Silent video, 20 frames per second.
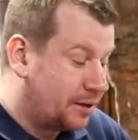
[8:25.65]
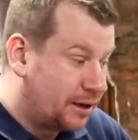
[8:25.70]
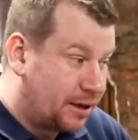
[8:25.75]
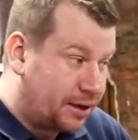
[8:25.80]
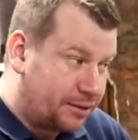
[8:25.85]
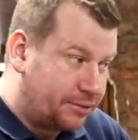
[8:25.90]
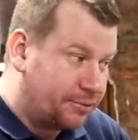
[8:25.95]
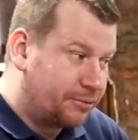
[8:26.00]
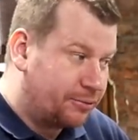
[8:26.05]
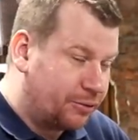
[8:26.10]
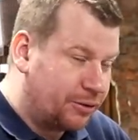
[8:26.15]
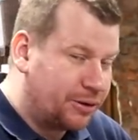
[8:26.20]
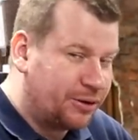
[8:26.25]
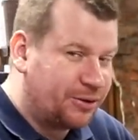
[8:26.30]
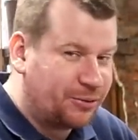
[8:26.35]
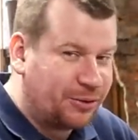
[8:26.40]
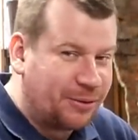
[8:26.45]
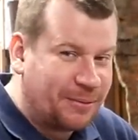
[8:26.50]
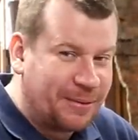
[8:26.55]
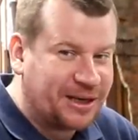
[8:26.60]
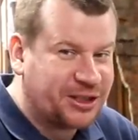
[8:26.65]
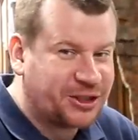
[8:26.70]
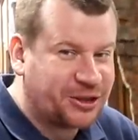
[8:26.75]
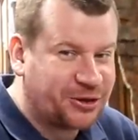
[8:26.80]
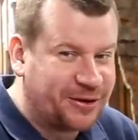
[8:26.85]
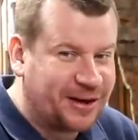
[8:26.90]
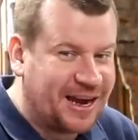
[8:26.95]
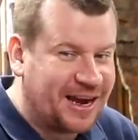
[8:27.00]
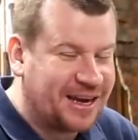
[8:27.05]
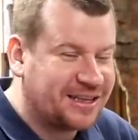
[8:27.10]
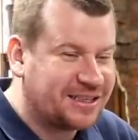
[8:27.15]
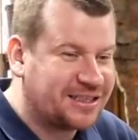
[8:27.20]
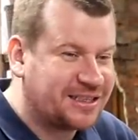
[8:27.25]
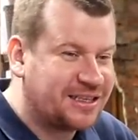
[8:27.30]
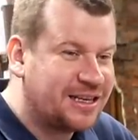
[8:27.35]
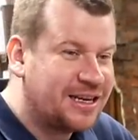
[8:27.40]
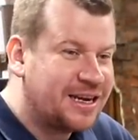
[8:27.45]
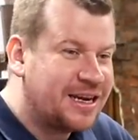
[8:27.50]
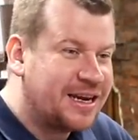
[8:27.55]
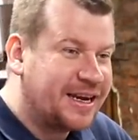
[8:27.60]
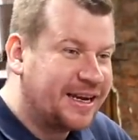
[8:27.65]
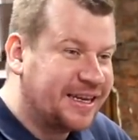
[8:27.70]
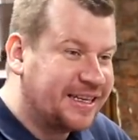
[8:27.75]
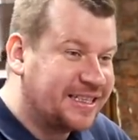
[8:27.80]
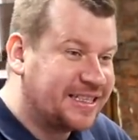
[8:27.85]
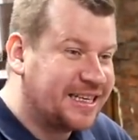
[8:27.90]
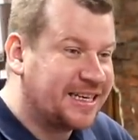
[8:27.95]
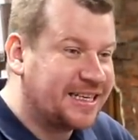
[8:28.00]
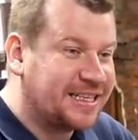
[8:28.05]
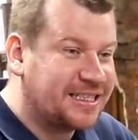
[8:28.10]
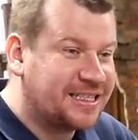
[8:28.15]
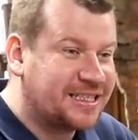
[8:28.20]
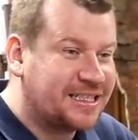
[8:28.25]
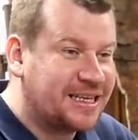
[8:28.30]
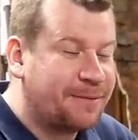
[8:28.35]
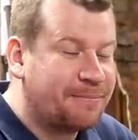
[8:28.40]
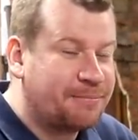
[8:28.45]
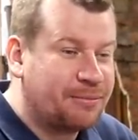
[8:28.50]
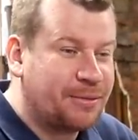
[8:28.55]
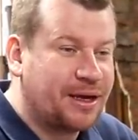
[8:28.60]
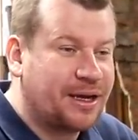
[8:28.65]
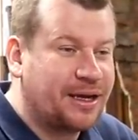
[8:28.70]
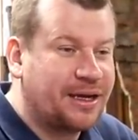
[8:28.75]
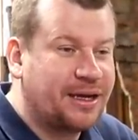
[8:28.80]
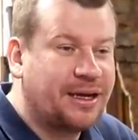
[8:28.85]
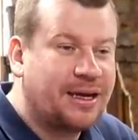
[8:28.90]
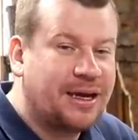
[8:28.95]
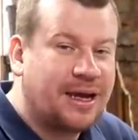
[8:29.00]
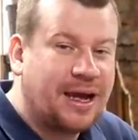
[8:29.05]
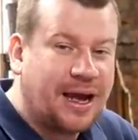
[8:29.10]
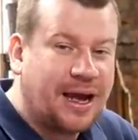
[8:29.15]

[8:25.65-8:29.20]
we'll make sure he has, he said he sent me